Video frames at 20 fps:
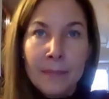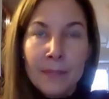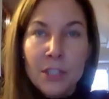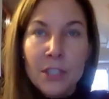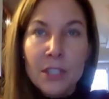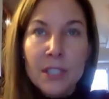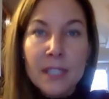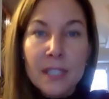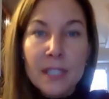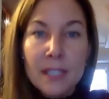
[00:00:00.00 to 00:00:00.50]

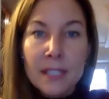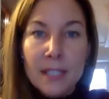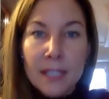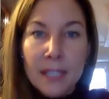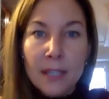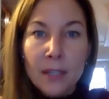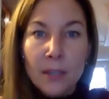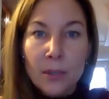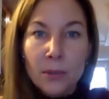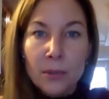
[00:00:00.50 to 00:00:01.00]
just to
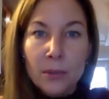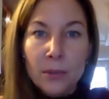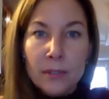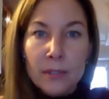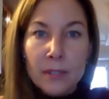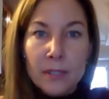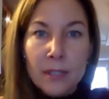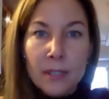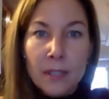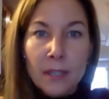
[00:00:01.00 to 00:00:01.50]
set
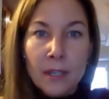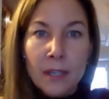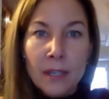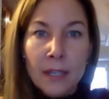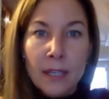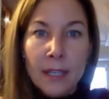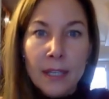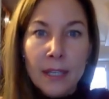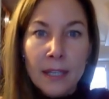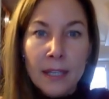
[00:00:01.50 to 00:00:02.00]
goals
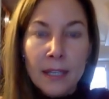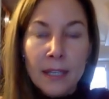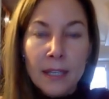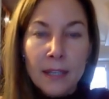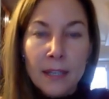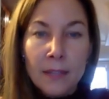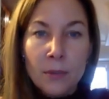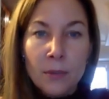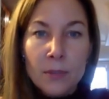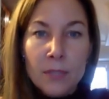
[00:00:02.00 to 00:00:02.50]
on in
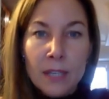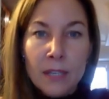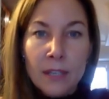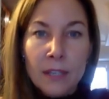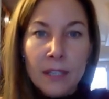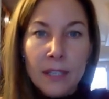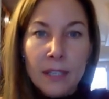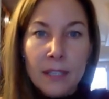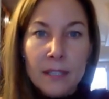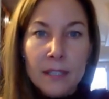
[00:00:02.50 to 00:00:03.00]
in those
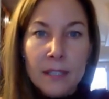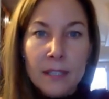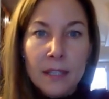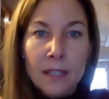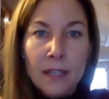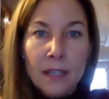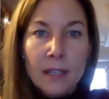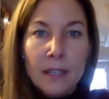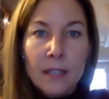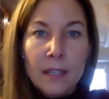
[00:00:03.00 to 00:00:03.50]
areas,
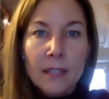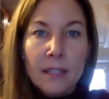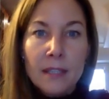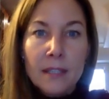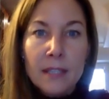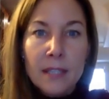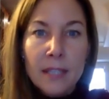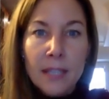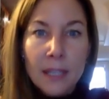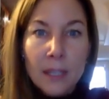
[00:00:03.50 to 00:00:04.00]
to
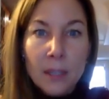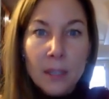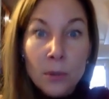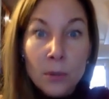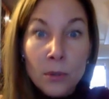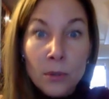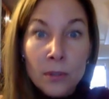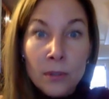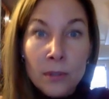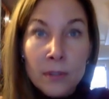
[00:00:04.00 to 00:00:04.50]
set
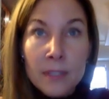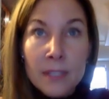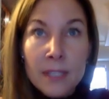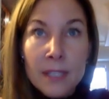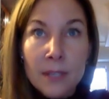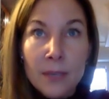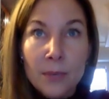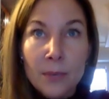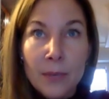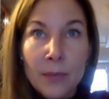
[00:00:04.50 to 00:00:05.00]
goals
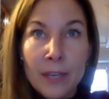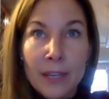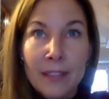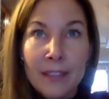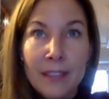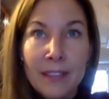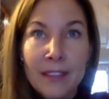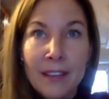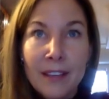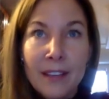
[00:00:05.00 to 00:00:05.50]
with
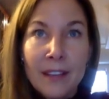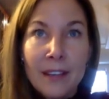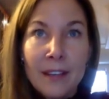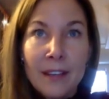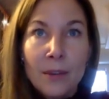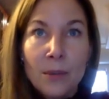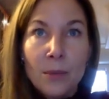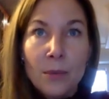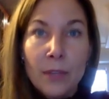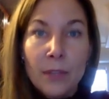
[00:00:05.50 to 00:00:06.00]

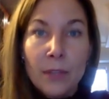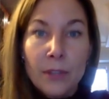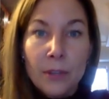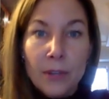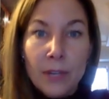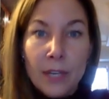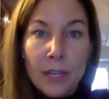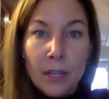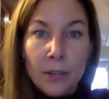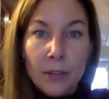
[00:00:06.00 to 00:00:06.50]
with your
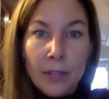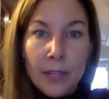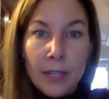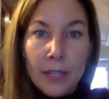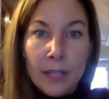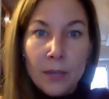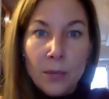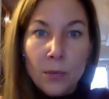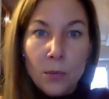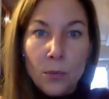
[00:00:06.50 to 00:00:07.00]
health like
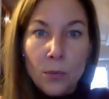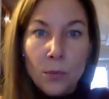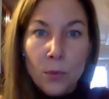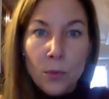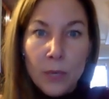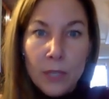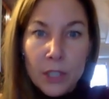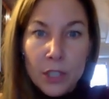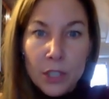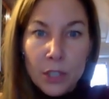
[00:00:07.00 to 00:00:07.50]

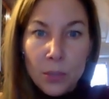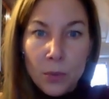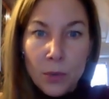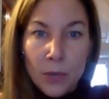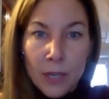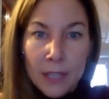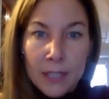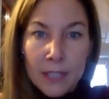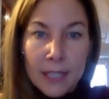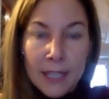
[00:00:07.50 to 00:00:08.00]
what do you
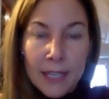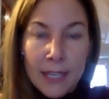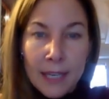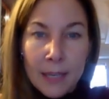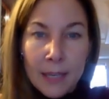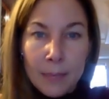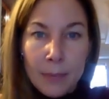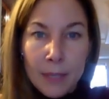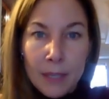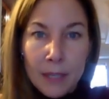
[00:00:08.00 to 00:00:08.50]
want to
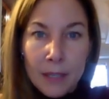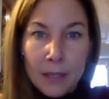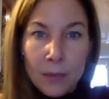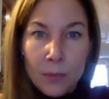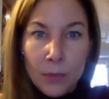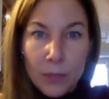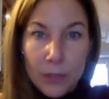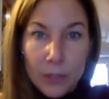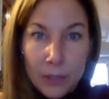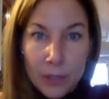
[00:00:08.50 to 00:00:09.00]
happen
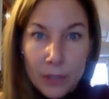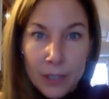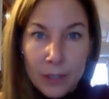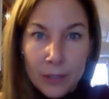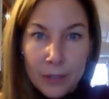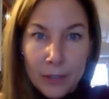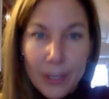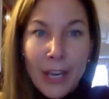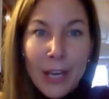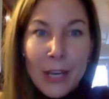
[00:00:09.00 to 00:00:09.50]
with your
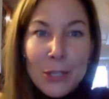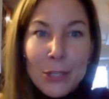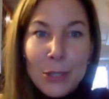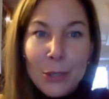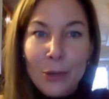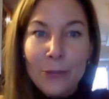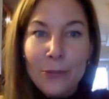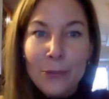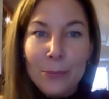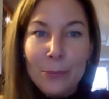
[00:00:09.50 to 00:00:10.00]
health
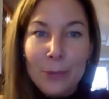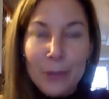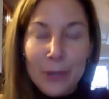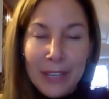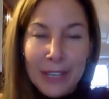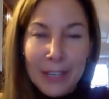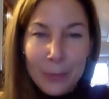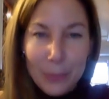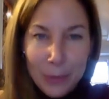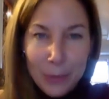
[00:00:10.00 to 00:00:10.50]
so
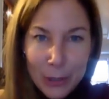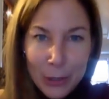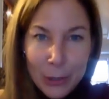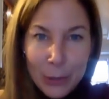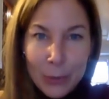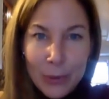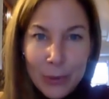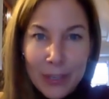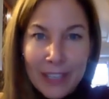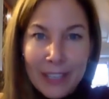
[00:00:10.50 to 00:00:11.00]
brian what do you
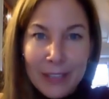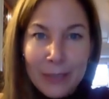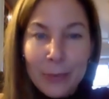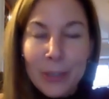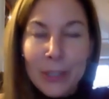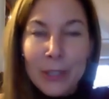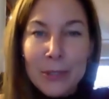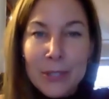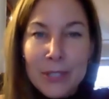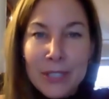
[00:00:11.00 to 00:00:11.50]
want what
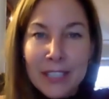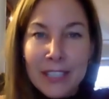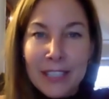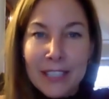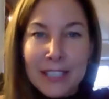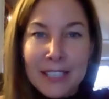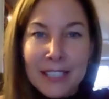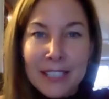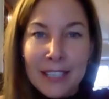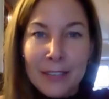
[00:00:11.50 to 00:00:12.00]
are you going to
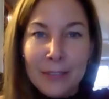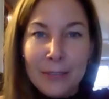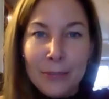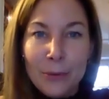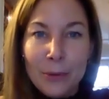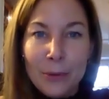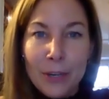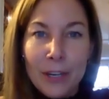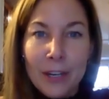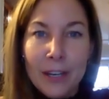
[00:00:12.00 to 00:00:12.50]
set
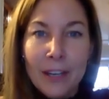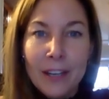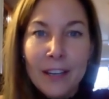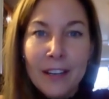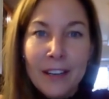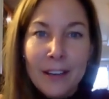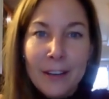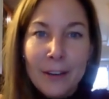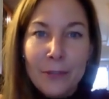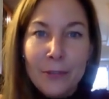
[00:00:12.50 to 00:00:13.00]
for
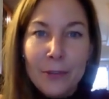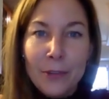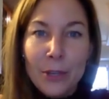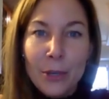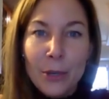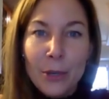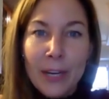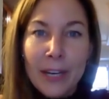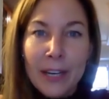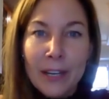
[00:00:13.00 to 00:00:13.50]
for
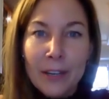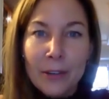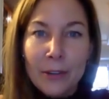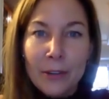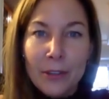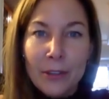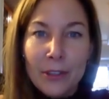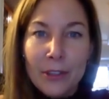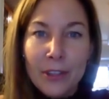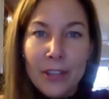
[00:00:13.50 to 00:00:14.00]
your health
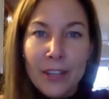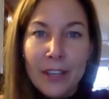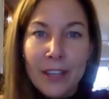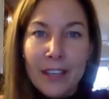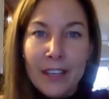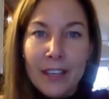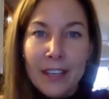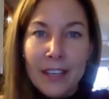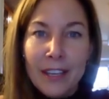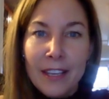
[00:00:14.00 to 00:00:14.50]

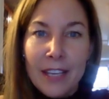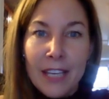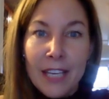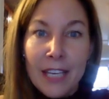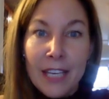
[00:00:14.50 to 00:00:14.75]
in